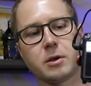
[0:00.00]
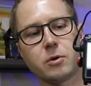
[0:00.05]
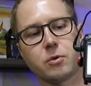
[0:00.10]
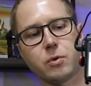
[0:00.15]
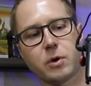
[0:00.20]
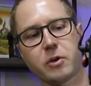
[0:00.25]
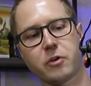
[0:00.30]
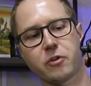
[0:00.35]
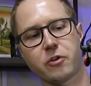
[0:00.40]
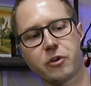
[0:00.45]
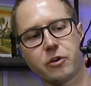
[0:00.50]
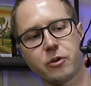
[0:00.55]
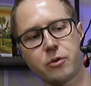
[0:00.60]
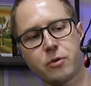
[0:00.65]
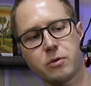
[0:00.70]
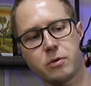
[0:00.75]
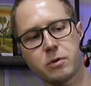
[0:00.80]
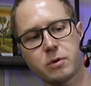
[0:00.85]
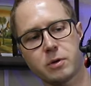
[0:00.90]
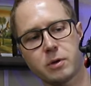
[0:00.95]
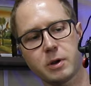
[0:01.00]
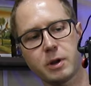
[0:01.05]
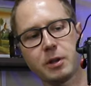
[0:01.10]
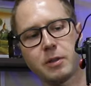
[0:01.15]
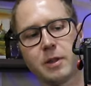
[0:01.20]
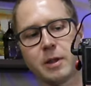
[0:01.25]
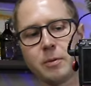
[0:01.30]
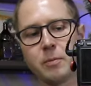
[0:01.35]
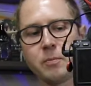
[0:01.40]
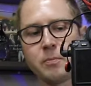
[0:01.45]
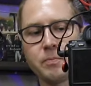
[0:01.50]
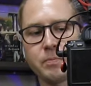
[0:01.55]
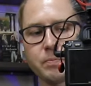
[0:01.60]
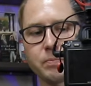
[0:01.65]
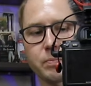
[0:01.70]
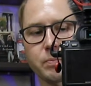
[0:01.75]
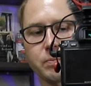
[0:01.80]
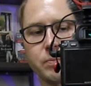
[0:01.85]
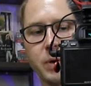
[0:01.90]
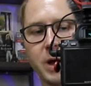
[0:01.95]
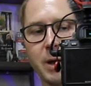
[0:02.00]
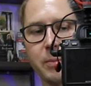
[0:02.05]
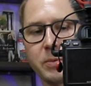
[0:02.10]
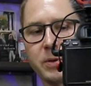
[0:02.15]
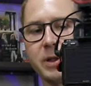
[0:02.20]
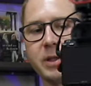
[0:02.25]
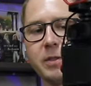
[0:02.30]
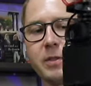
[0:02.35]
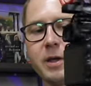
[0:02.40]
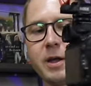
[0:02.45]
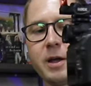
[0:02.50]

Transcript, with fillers: Quick shoe, and then pop it in